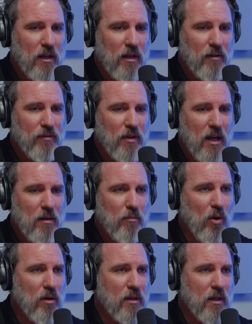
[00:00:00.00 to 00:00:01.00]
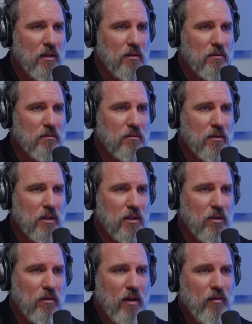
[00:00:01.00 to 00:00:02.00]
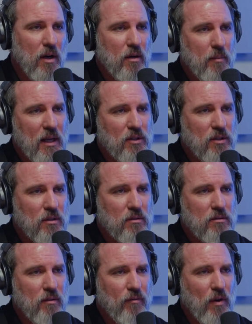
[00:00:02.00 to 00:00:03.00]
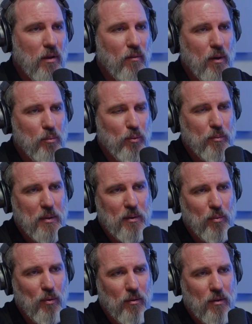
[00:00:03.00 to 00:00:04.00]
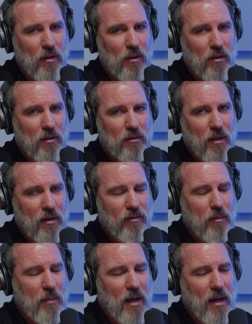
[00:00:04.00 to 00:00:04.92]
And if you can't market, you don't have automation to follow up with people, none of it